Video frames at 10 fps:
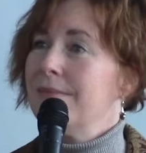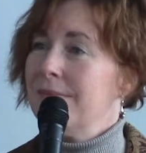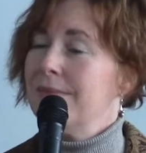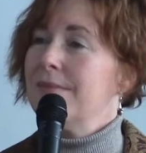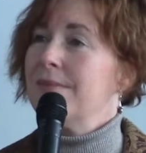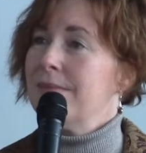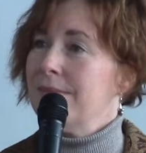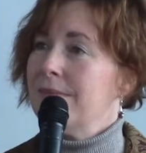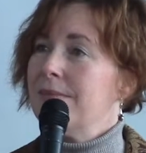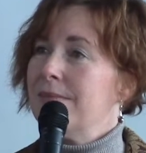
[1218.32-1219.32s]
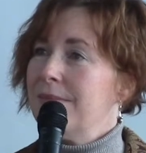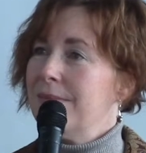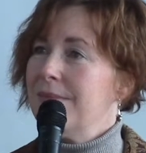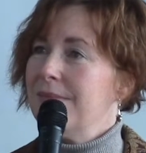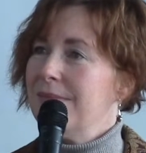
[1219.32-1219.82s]

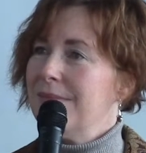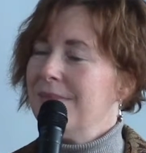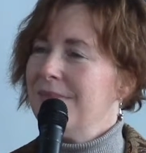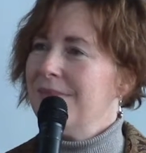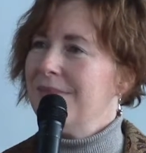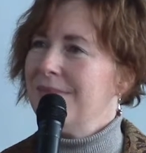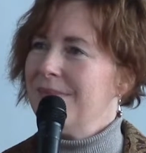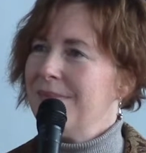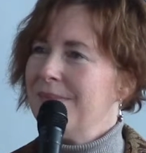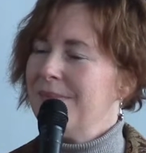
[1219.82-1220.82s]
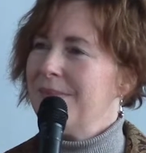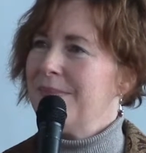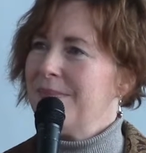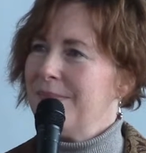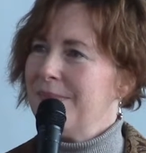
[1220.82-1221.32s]

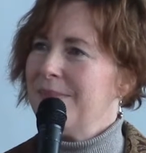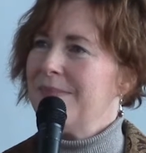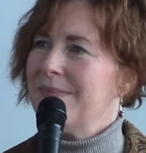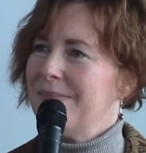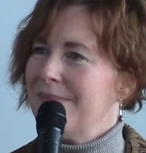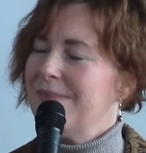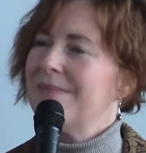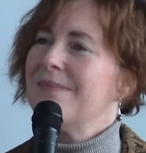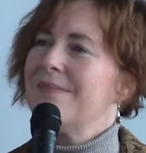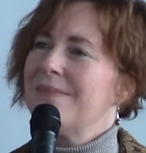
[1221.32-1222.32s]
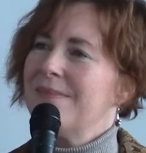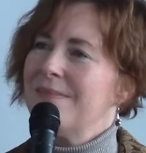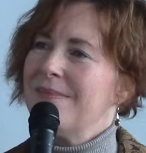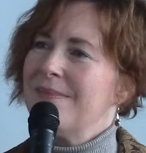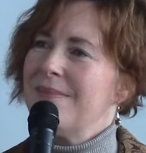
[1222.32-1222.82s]

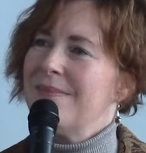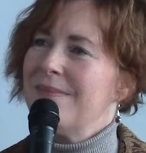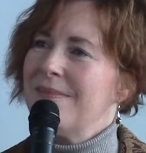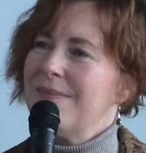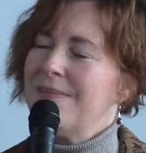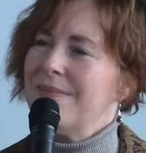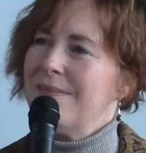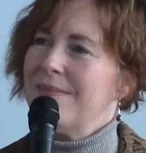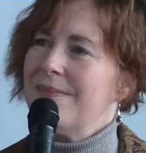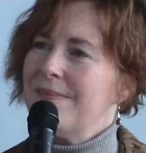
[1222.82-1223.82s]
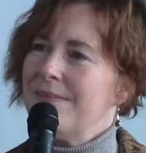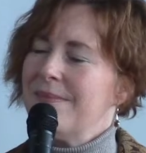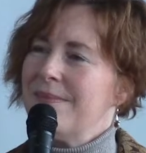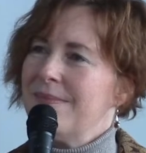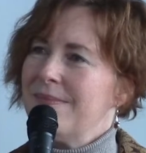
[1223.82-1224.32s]

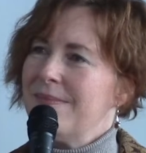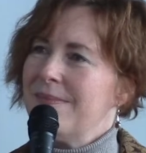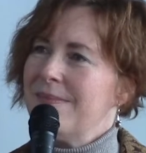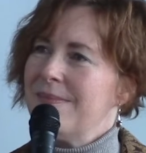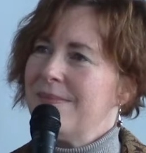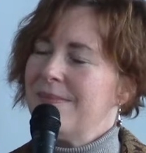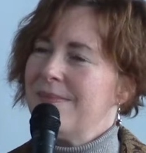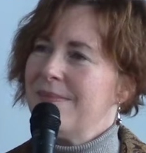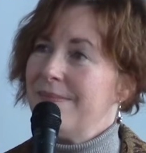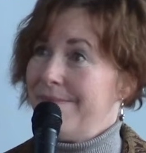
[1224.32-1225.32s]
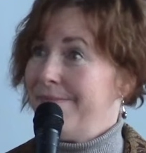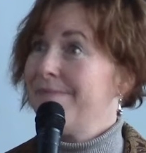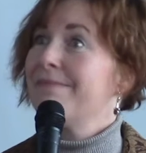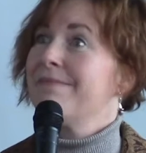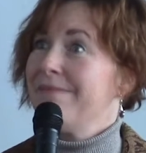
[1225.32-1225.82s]

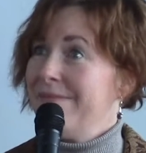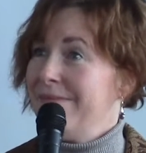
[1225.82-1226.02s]
[no speech]